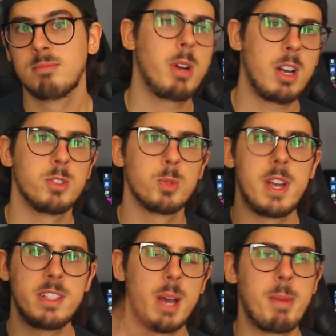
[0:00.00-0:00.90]
But as
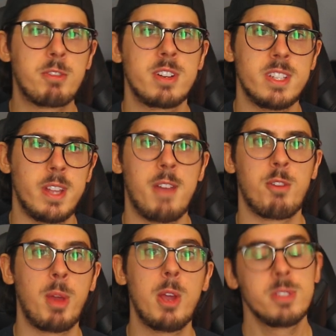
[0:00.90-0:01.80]
always, I'm interested to hear
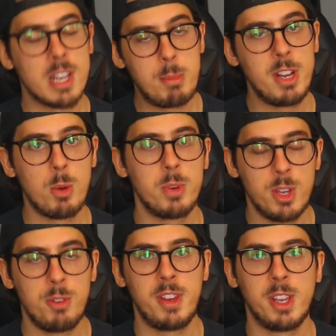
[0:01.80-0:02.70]
from you, so let me know what
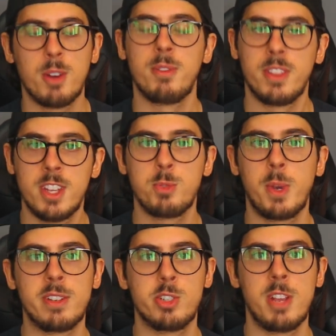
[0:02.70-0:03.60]
you think of this
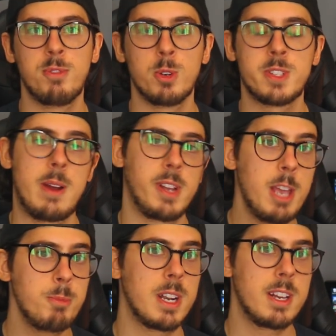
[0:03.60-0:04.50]
week's GeForce Now
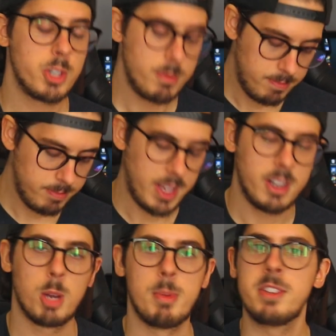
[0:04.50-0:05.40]
game selection in
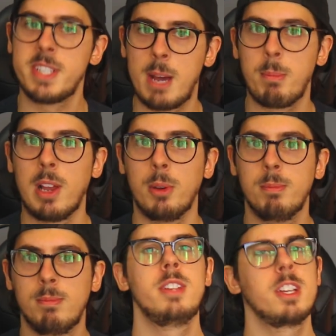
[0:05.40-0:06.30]
the comments down below.